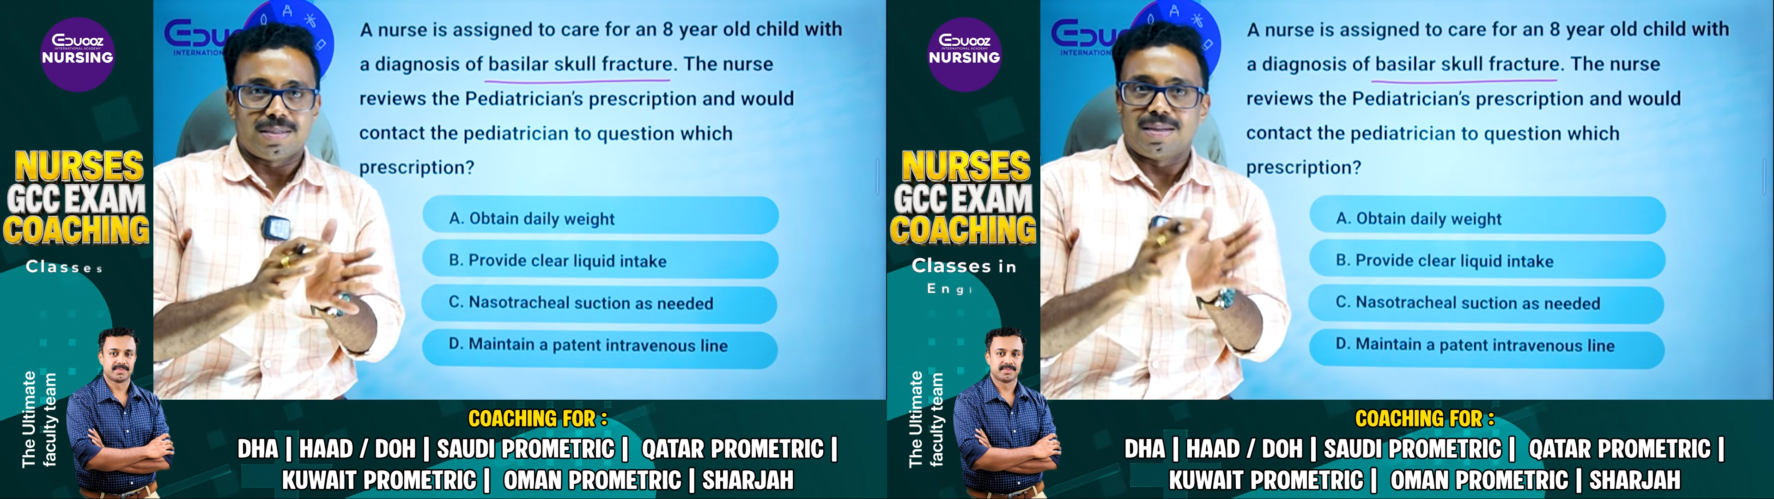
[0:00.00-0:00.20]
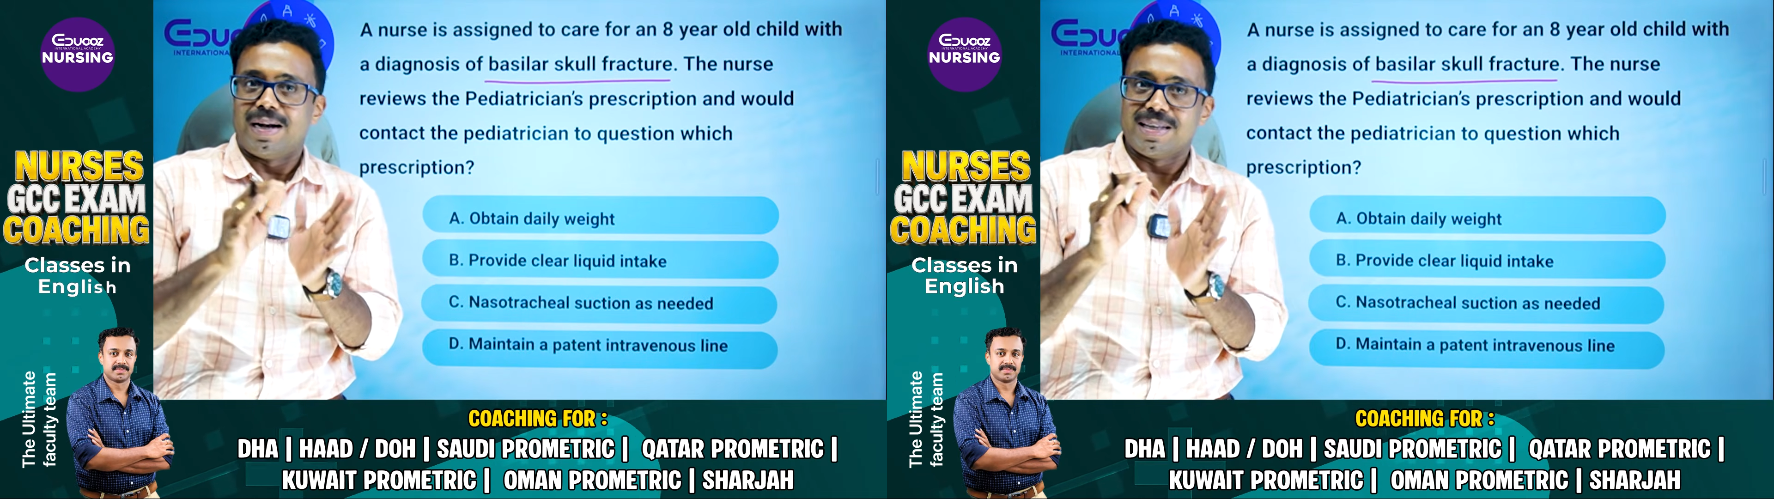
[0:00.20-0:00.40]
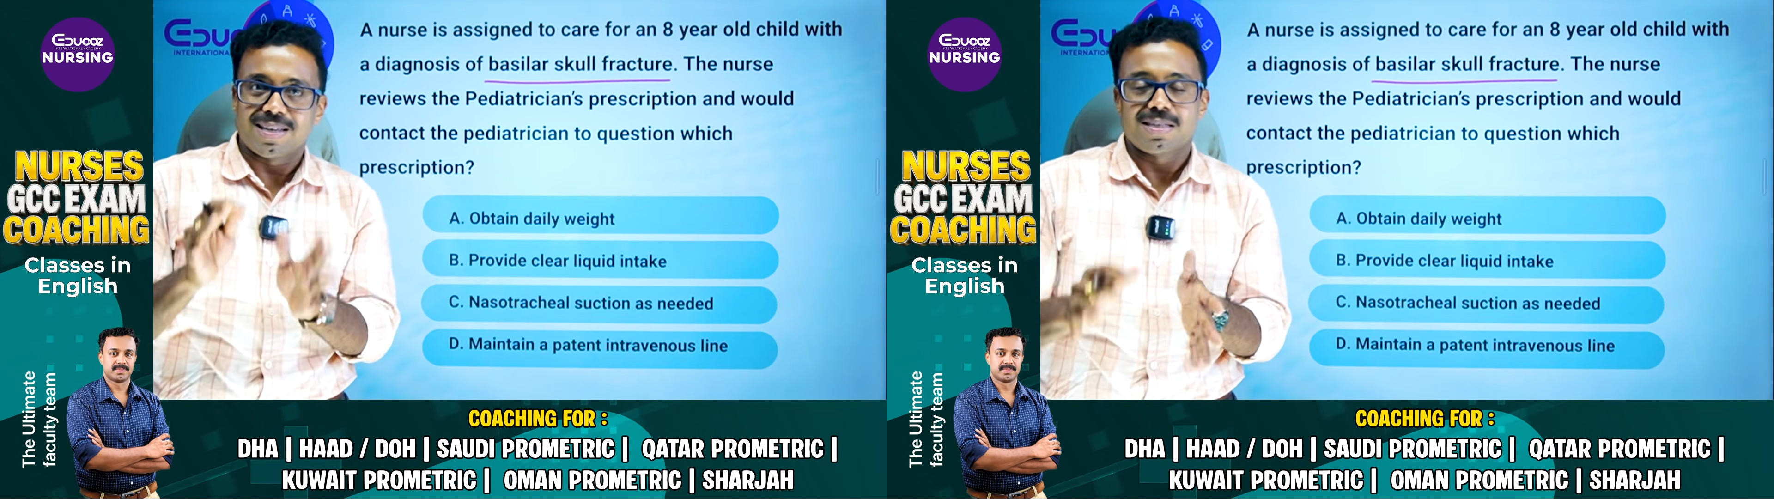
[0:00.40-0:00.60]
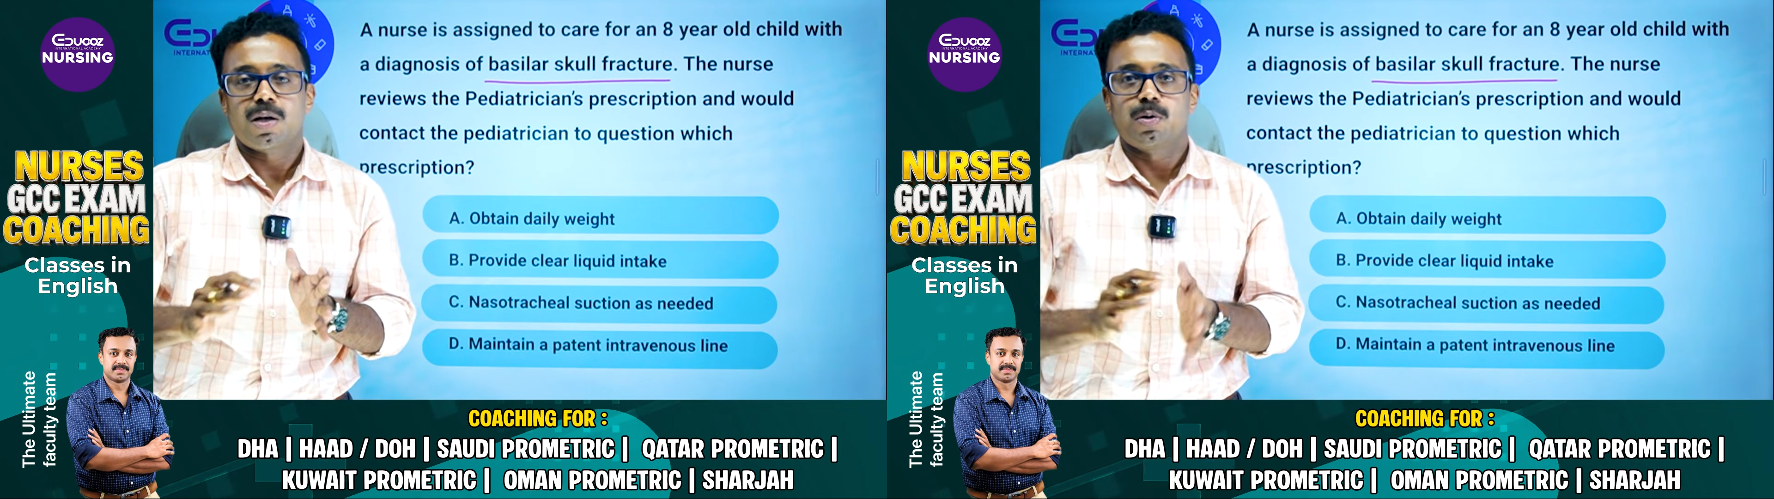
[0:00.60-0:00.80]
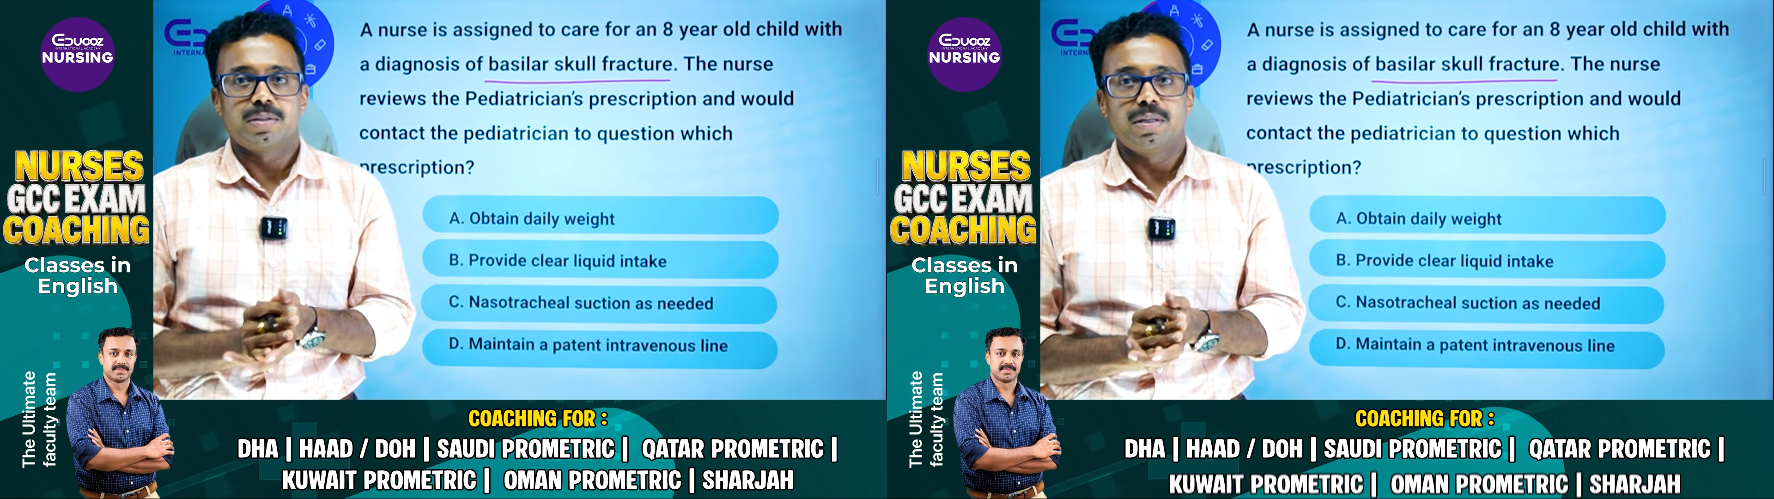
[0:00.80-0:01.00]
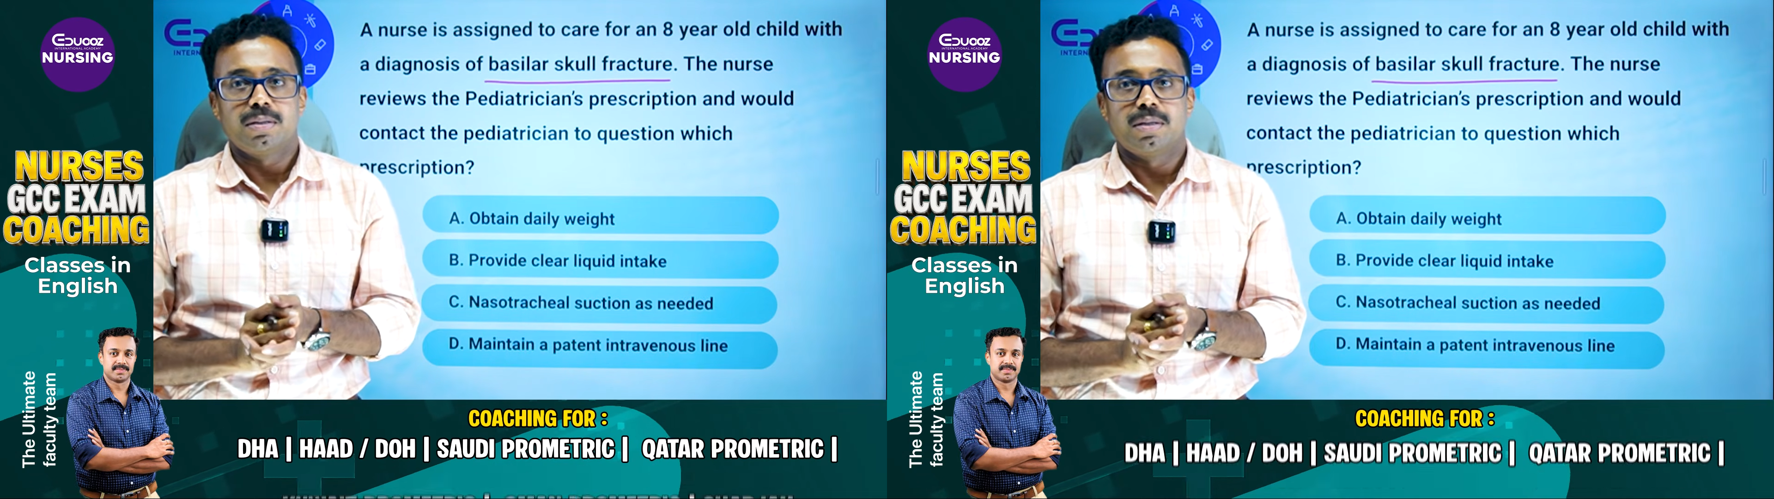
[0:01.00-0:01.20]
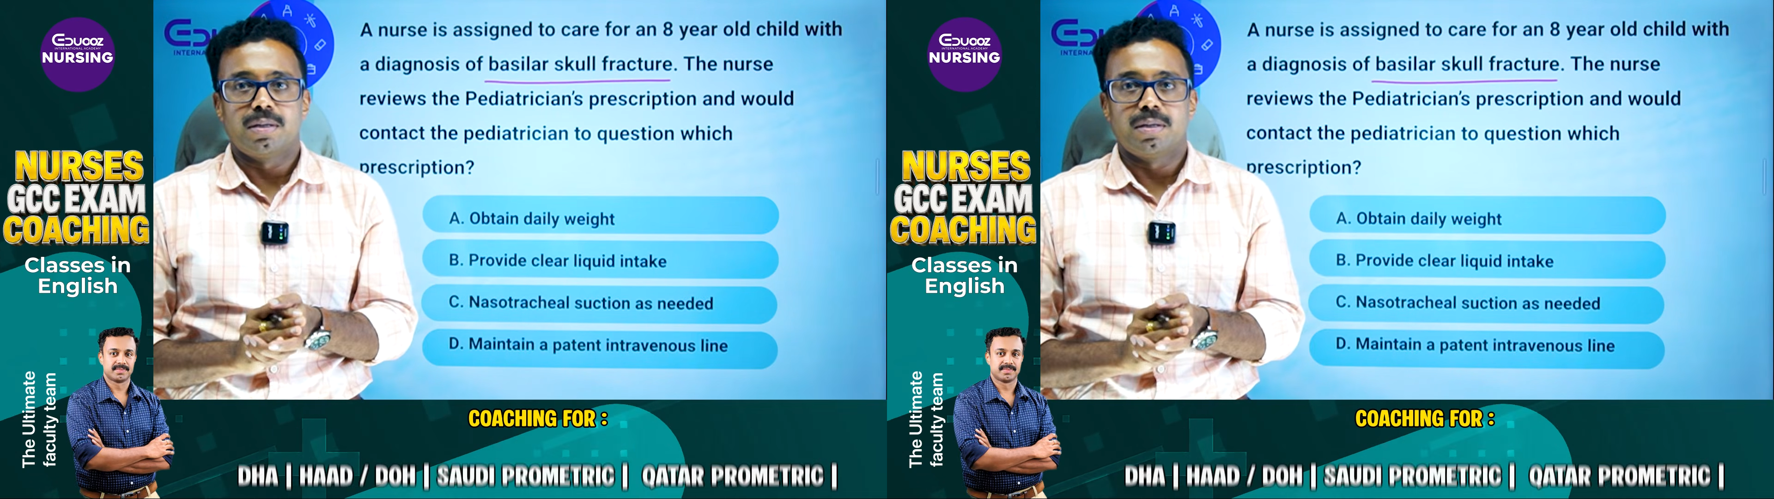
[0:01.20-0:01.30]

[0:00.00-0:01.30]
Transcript: us discuss the question.